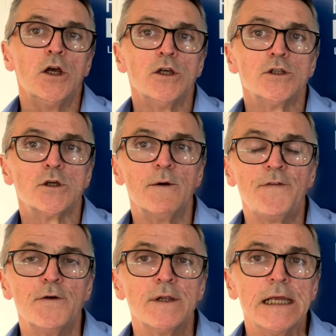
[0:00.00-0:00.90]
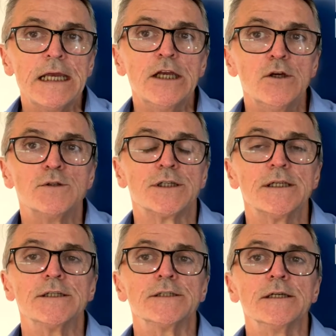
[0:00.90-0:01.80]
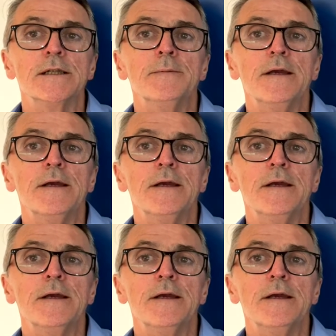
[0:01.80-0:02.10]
So if you're an EU citizen,